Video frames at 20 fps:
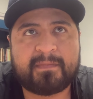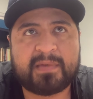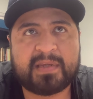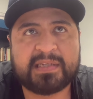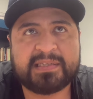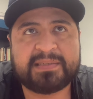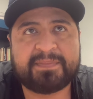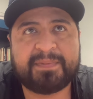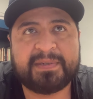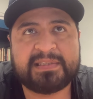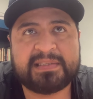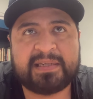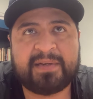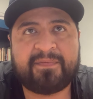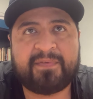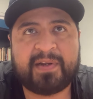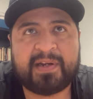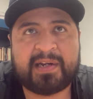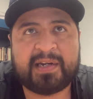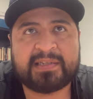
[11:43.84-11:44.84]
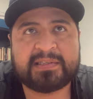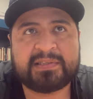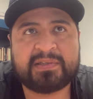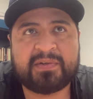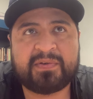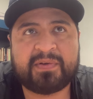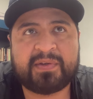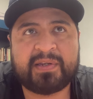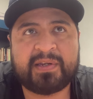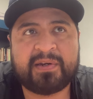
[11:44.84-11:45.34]
specific as
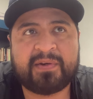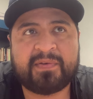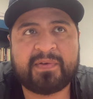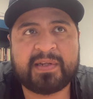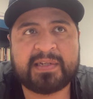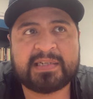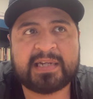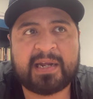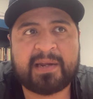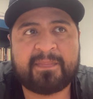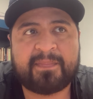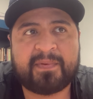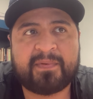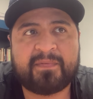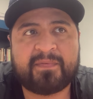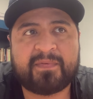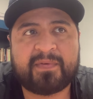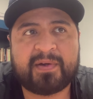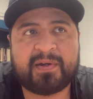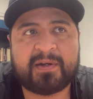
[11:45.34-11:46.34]
to the type of